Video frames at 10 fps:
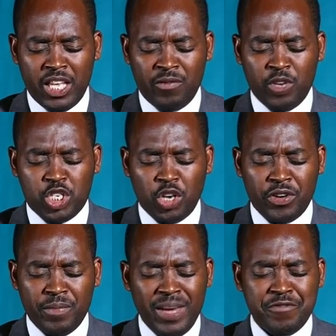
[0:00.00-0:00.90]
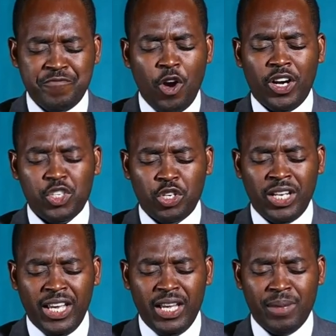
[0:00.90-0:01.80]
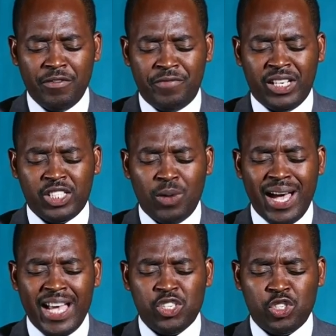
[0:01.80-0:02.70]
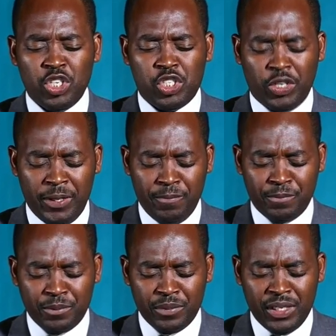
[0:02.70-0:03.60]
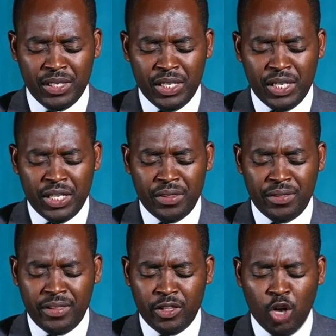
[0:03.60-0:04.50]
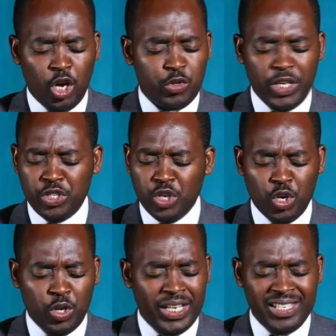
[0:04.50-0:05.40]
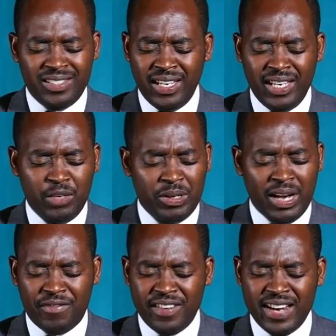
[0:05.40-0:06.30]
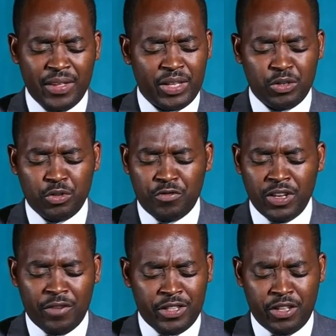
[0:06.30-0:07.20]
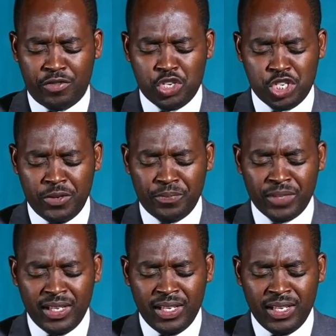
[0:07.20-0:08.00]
If we shall remain focused on him and fix our eyes onto him, Lord, we know indeed we have nothing to fear for the future,